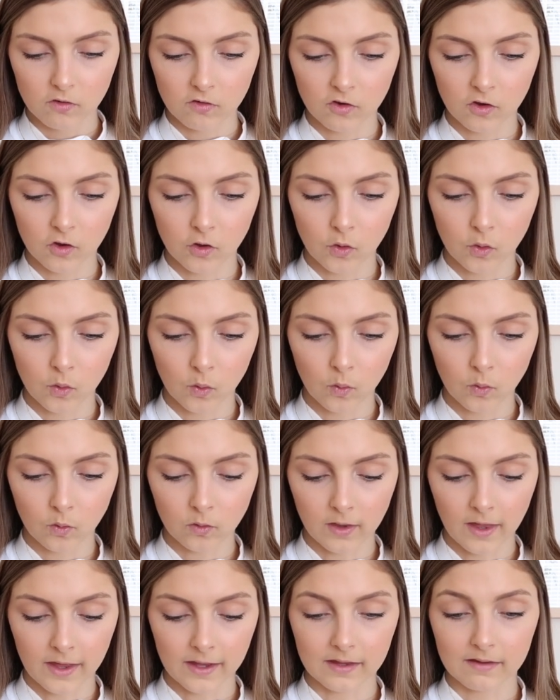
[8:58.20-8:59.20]
to
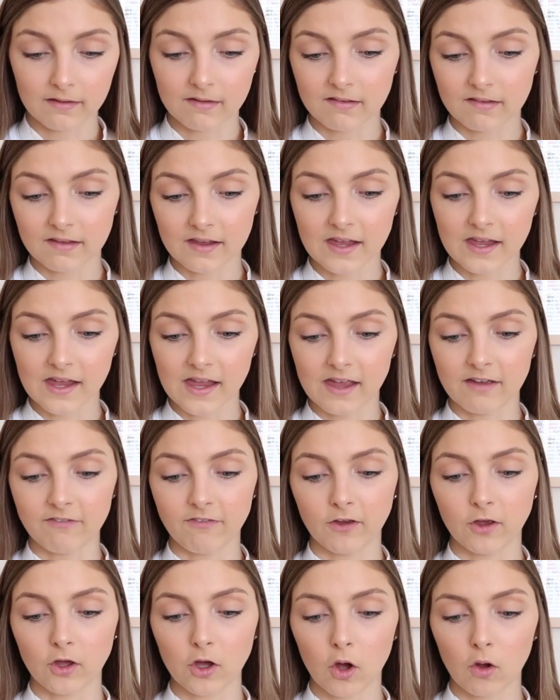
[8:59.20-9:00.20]
like see if
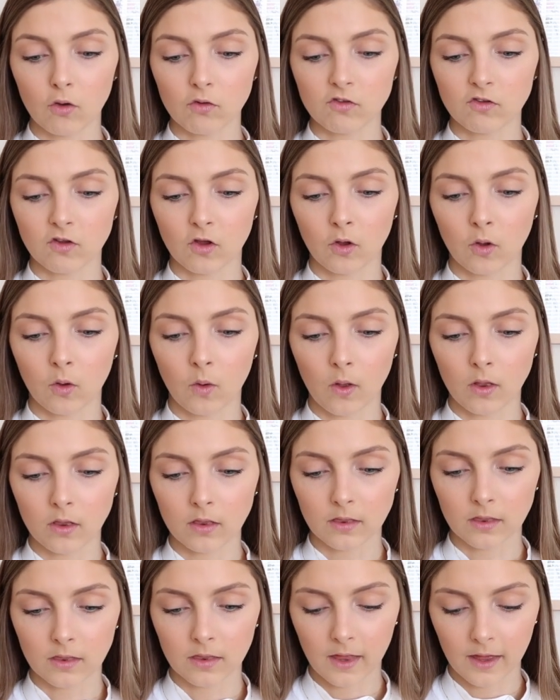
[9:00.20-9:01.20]
it goes. So
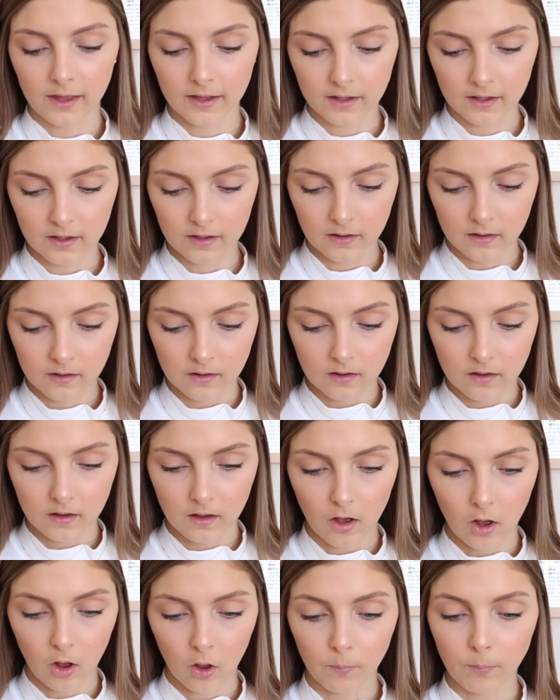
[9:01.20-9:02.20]
like
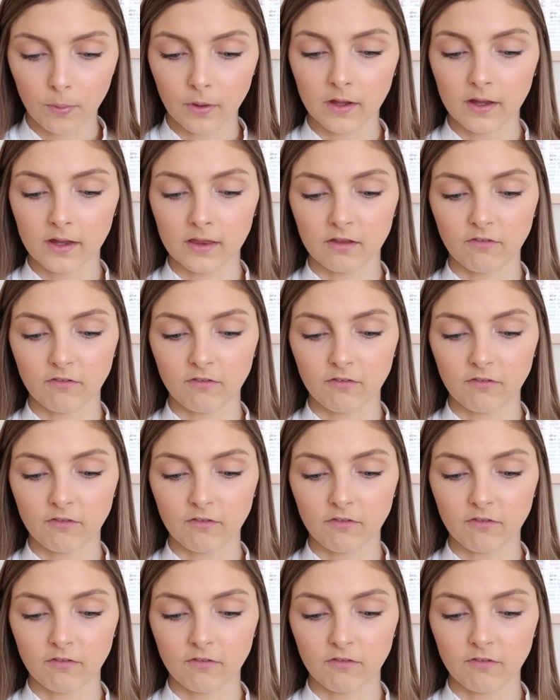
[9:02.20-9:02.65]
I'll put in